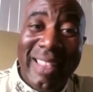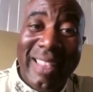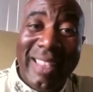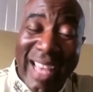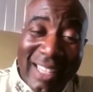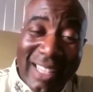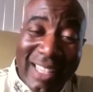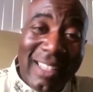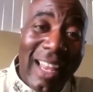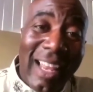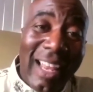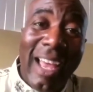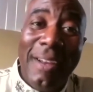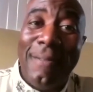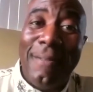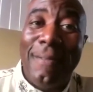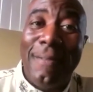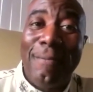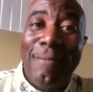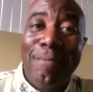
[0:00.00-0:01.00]
That's
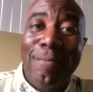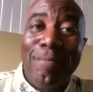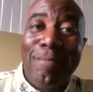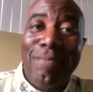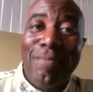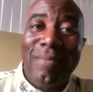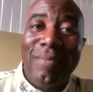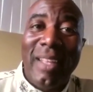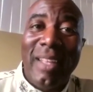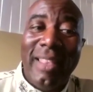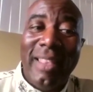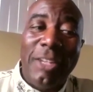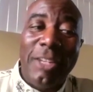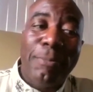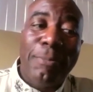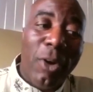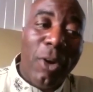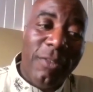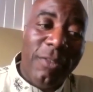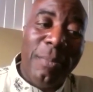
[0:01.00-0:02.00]
life, and that's
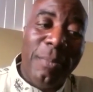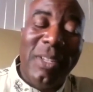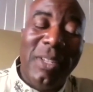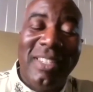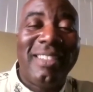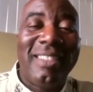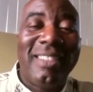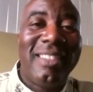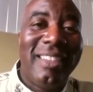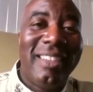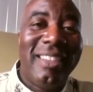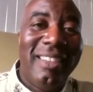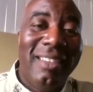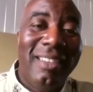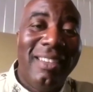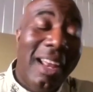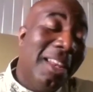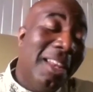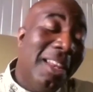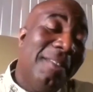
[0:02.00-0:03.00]
part of a business,
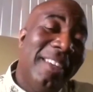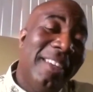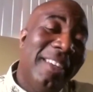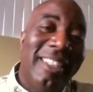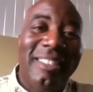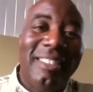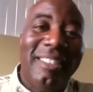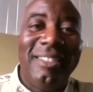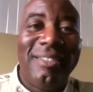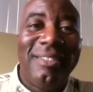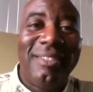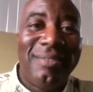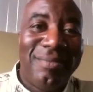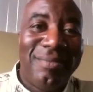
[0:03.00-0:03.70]
and I love it.